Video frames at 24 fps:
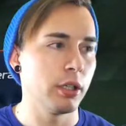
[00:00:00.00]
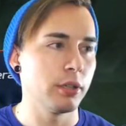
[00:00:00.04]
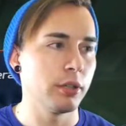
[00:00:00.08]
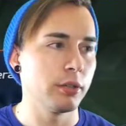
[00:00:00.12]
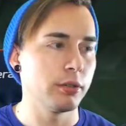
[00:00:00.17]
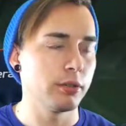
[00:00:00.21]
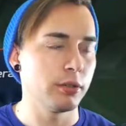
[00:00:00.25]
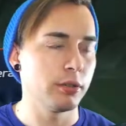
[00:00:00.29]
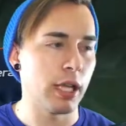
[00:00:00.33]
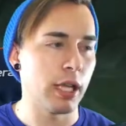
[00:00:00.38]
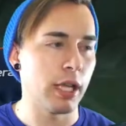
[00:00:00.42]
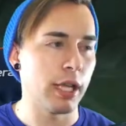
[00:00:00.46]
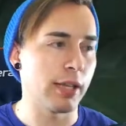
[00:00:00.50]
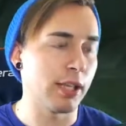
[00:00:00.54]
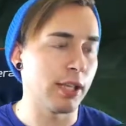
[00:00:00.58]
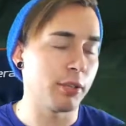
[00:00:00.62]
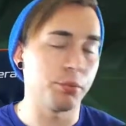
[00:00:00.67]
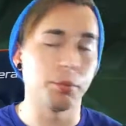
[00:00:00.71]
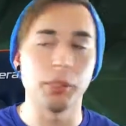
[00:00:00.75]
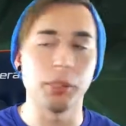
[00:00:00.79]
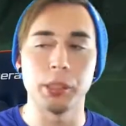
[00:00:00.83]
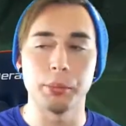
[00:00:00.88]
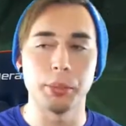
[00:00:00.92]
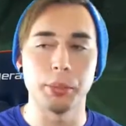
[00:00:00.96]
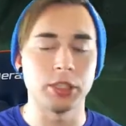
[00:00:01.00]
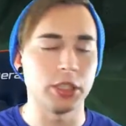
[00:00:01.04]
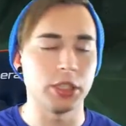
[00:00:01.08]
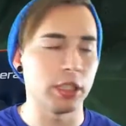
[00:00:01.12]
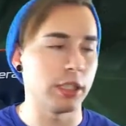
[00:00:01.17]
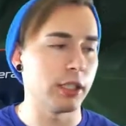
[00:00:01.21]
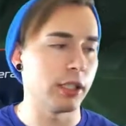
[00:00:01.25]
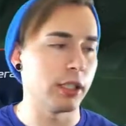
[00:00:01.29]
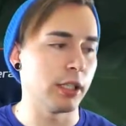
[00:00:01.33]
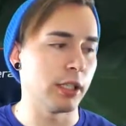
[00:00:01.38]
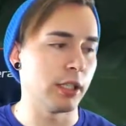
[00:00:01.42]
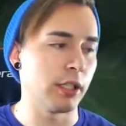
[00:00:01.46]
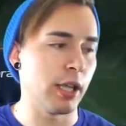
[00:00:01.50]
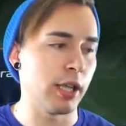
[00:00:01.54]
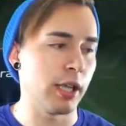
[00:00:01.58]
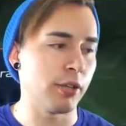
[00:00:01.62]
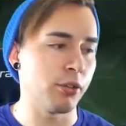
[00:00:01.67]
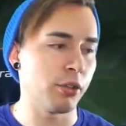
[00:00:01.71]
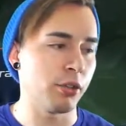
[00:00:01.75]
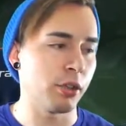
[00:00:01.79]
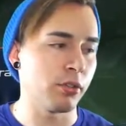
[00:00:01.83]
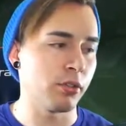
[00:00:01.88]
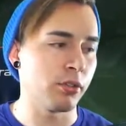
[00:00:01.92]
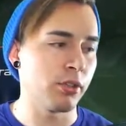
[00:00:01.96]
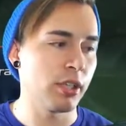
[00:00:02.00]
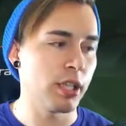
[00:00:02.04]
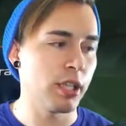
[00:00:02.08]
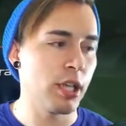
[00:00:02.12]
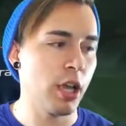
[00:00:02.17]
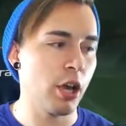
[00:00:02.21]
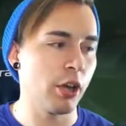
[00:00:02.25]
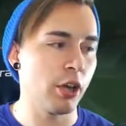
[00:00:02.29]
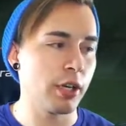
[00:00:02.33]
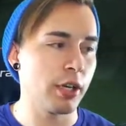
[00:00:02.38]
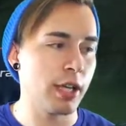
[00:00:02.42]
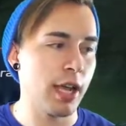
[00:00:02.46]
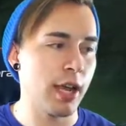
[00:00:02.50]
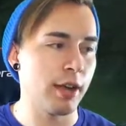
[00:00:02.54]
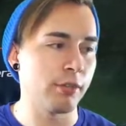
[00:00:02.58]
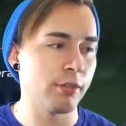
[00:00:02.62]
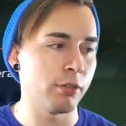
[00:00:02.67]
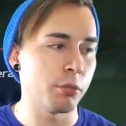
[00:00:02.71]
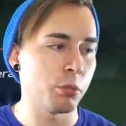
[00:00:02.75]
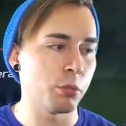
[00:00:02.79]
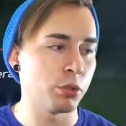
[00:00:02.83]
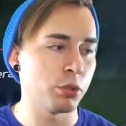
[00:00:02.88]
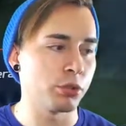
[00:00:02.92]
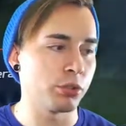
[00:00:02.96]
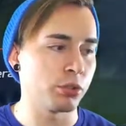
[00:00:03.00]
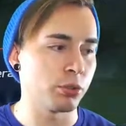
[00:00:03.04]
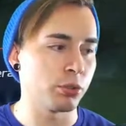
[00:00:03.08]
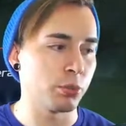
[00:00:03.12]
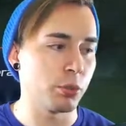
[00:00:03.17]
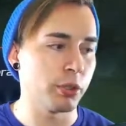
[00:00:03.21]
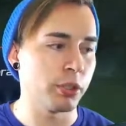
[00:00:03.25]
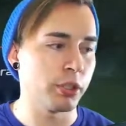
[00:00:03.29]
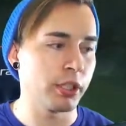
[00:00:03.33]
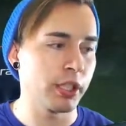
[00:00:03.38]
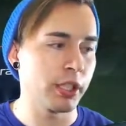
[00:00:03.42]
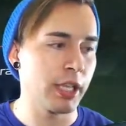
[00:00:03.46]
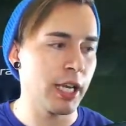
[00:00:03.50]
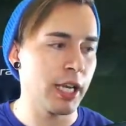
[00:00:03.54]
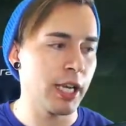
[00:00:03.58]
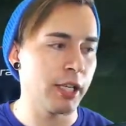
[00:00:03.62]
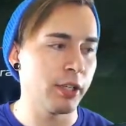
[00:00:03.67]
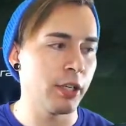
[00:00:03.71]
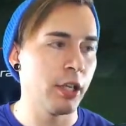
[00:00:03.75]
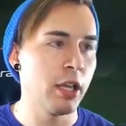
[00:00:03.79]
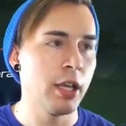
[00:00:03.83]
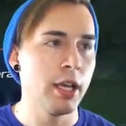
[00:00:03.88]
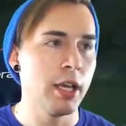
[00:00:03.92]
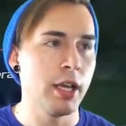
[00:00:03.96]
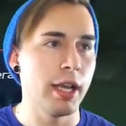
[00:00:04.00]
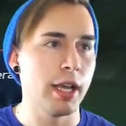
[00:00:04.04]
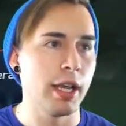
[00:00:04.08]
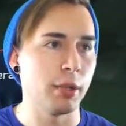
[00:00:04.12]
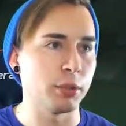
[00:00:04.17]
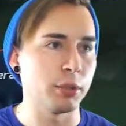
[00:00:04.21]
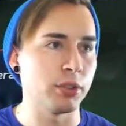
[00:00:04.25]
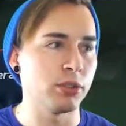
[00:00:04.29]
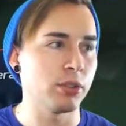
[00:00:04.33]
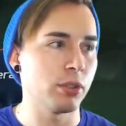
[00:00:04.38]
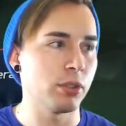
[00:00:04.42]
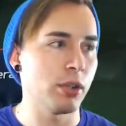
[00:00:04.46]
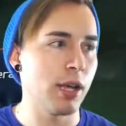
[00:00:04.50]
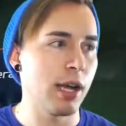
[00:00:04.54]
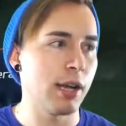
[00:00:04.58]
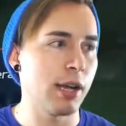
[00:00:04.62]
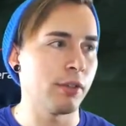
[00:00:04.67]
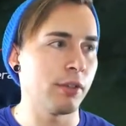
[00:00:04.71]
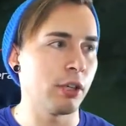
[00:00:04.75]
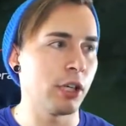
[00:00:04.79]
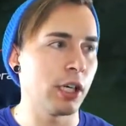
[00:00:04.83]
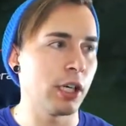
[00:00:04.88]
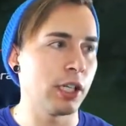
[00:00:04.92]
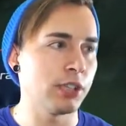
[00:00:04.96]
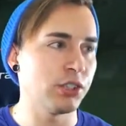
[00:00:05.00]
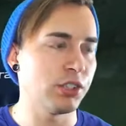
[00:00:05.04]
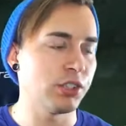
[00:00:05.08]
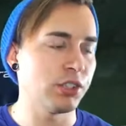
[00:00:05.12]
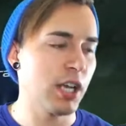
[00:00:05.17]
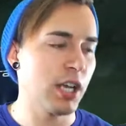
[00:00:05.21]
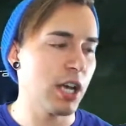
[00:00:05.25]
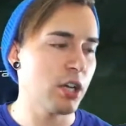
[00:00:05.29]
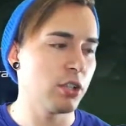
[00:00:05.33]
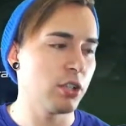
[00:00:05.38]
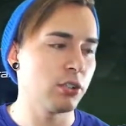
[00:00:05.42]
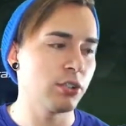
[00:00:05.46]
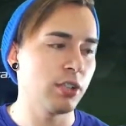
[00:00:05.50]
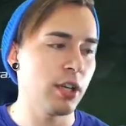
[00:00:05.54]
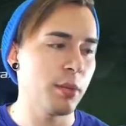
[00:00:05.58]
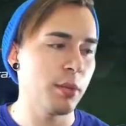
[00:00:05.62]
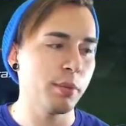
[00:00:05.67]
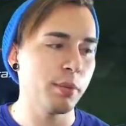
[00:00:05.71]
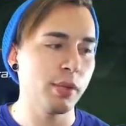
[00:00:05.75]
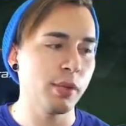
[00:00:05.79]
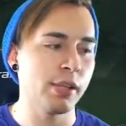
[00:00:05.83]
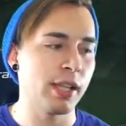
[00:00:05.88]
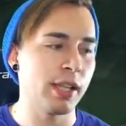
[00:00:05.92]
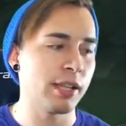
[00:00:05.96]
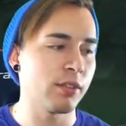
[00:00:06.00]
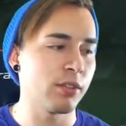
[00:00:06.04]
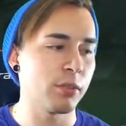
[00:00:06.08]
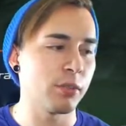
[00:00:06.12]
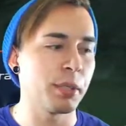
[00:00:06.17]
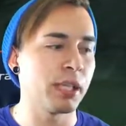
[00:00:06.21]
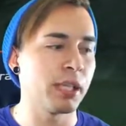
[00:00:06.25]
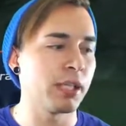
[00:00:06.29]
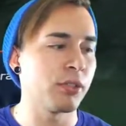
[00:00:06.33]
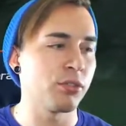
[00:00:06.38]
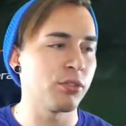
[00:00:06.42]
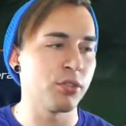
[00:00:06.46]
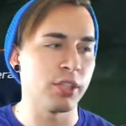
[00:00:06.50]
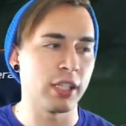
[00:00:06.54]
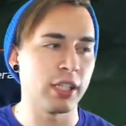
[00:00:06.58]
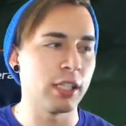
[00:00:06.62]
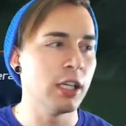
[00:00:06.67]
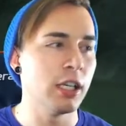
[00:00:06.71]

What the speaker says: And that's pretty much it. And as you can see, I already have Remorseless Winter again, and we still have our Icy Talons up, and that's the biggest thing.